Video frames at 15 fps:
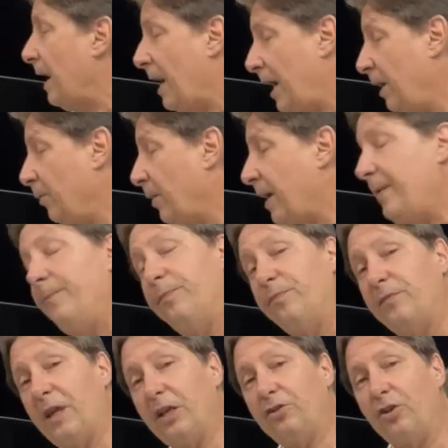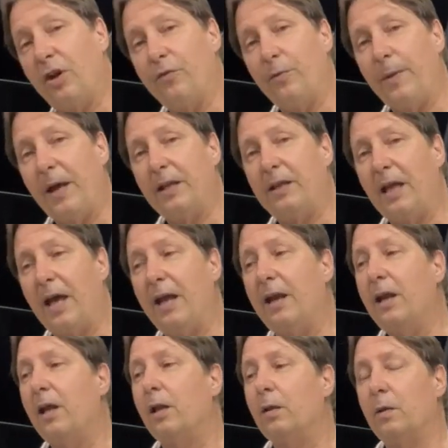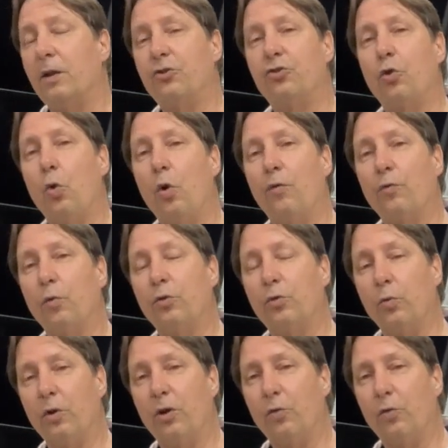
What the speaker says: Anyway, that's enough about that. Let's go over what the window